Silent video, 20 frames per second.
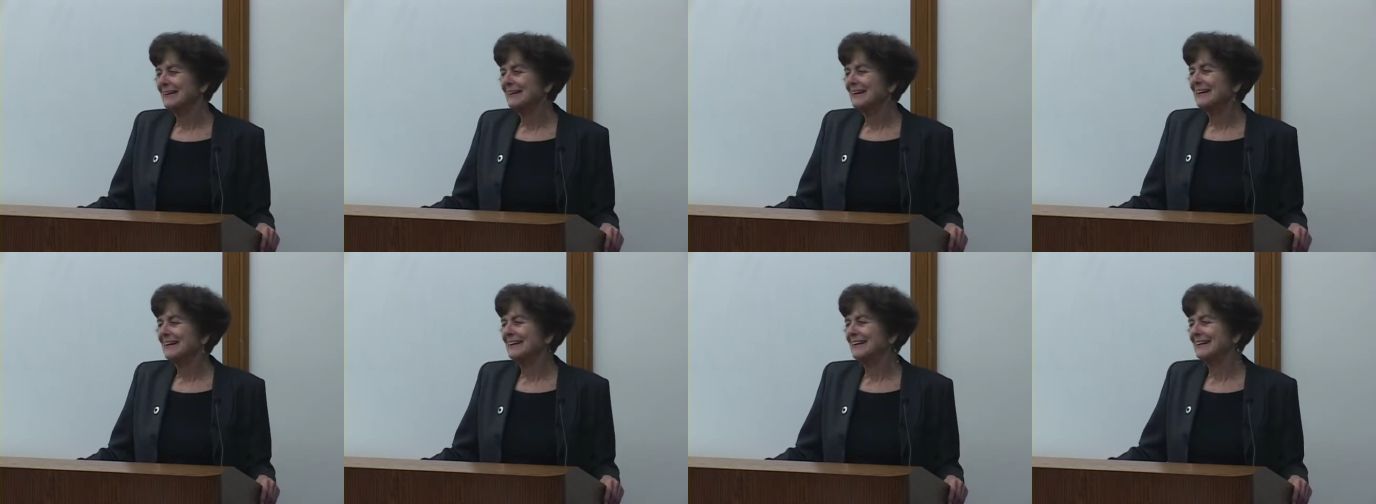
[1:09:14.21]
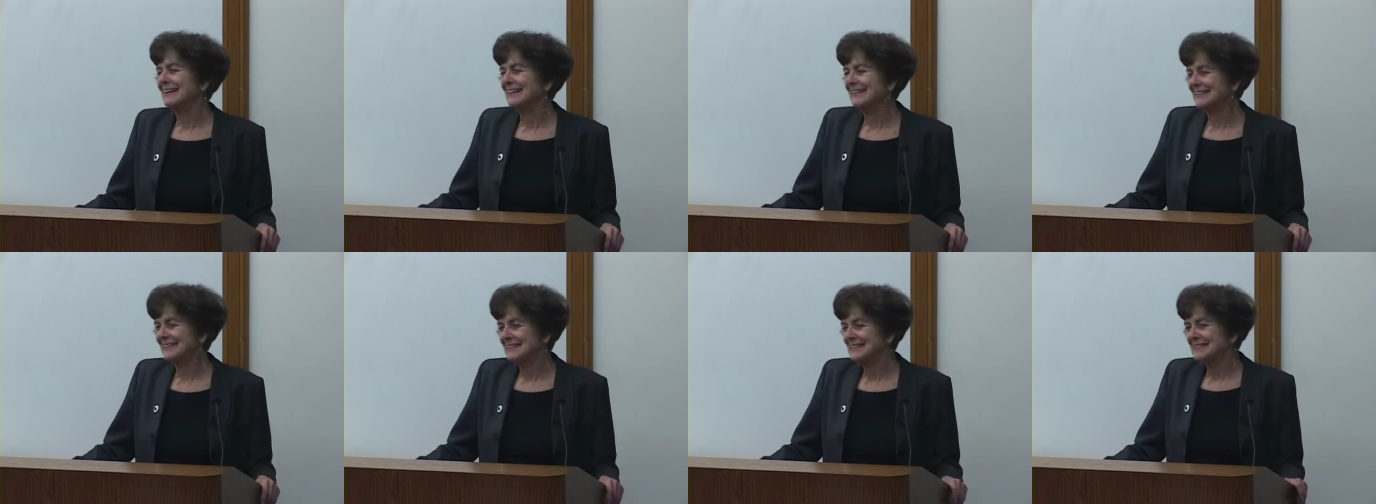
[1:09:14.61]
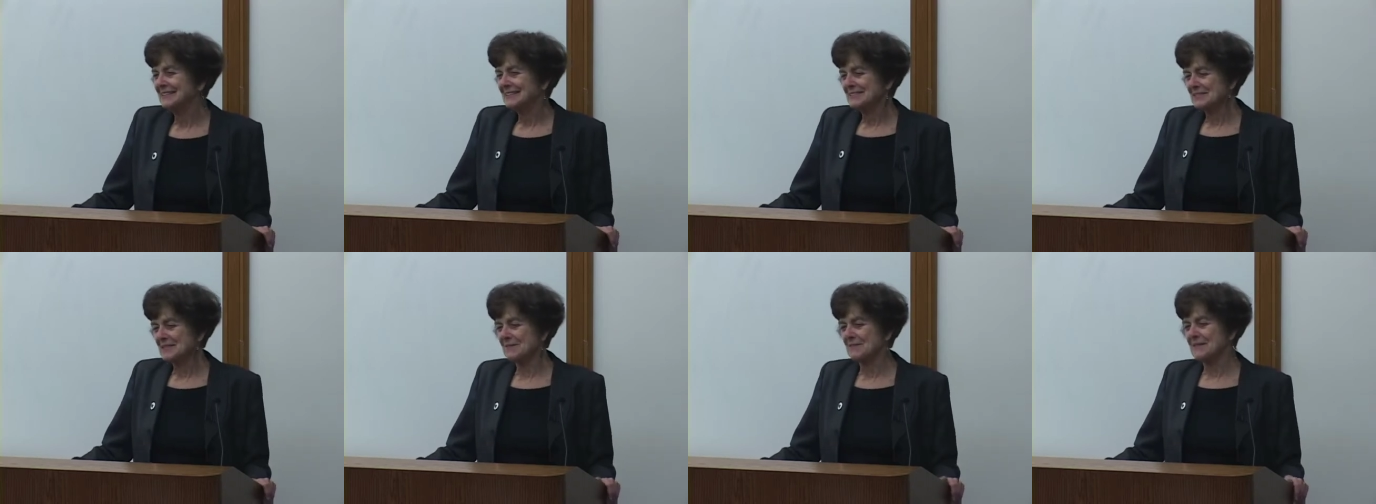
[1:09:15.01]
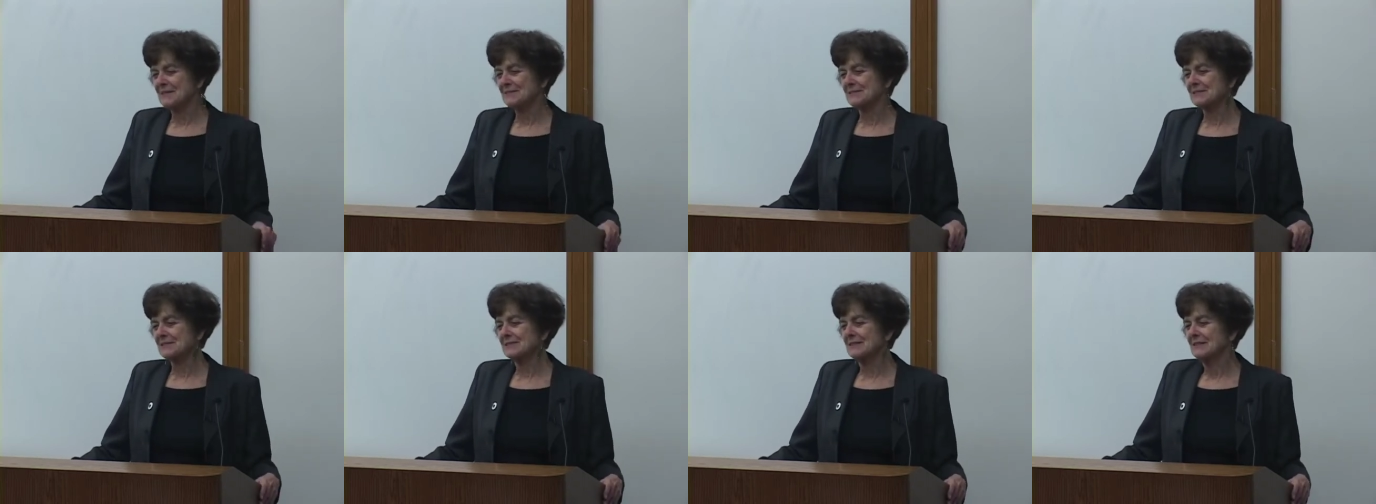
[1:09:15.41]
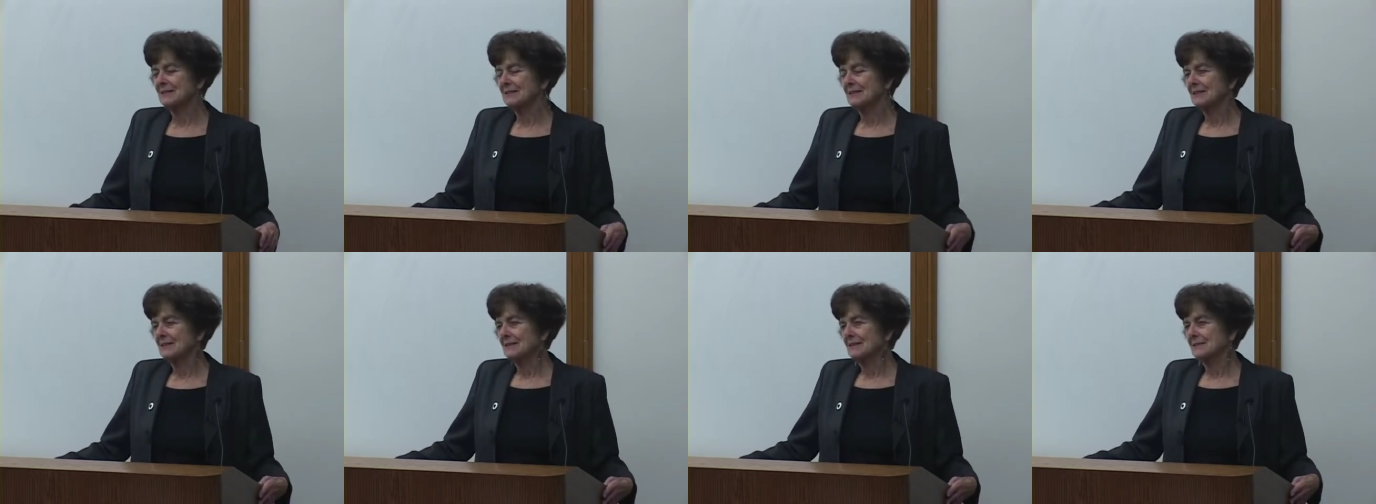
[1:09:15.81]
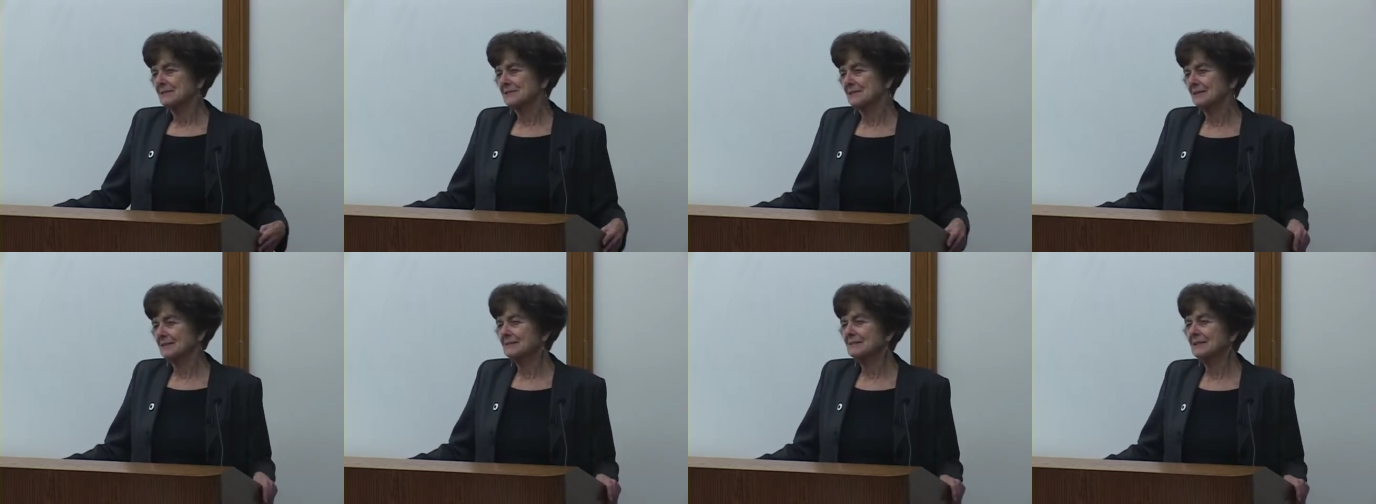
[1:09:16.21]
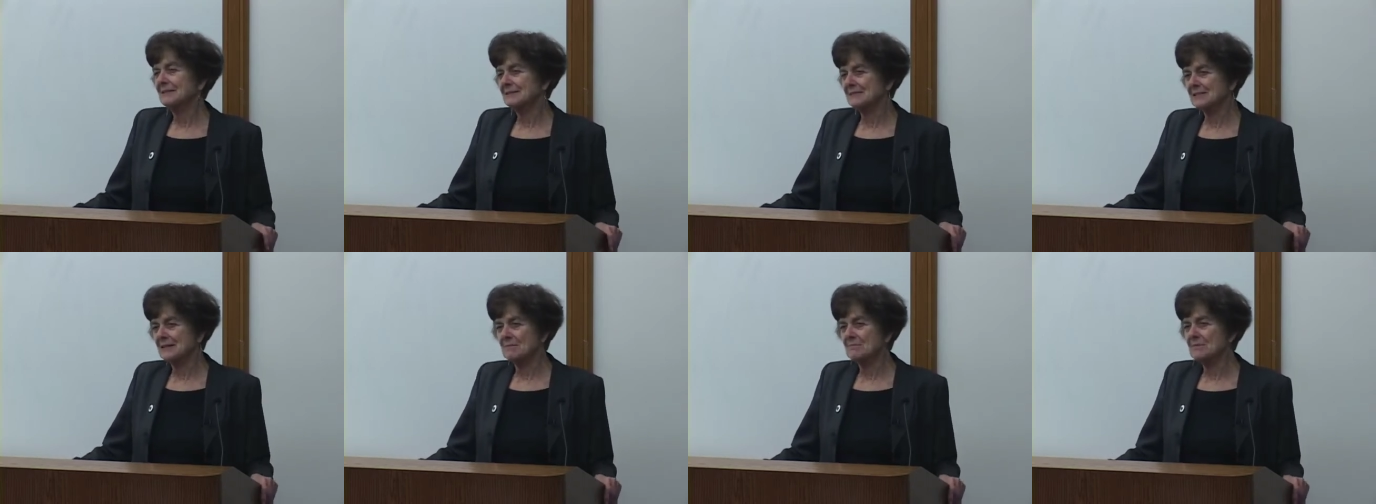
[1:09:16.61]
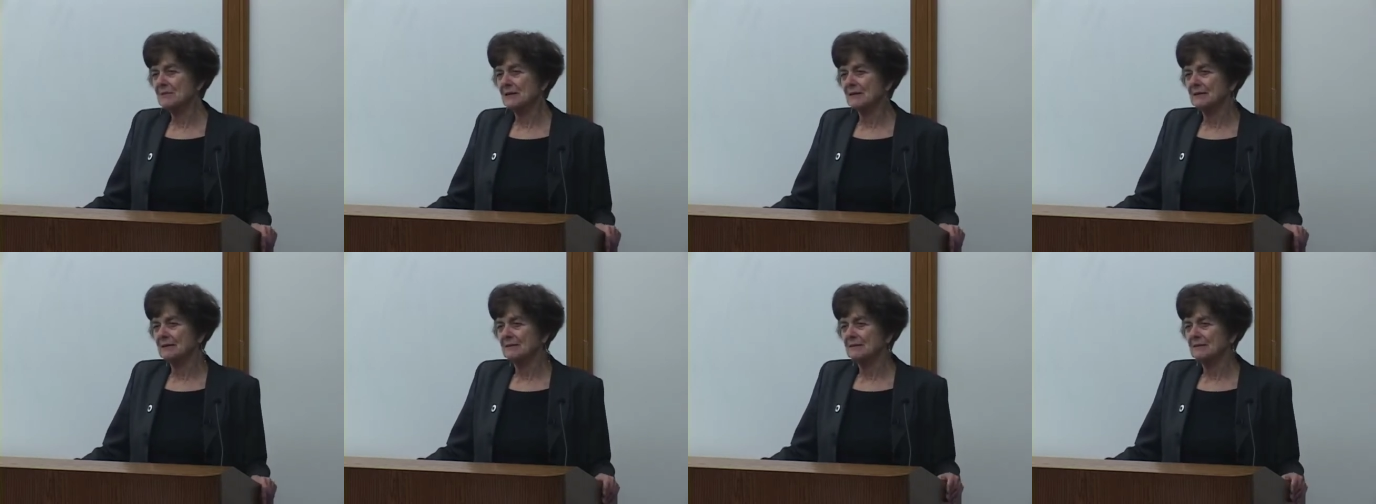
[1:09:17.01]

Uh, so there's certainly something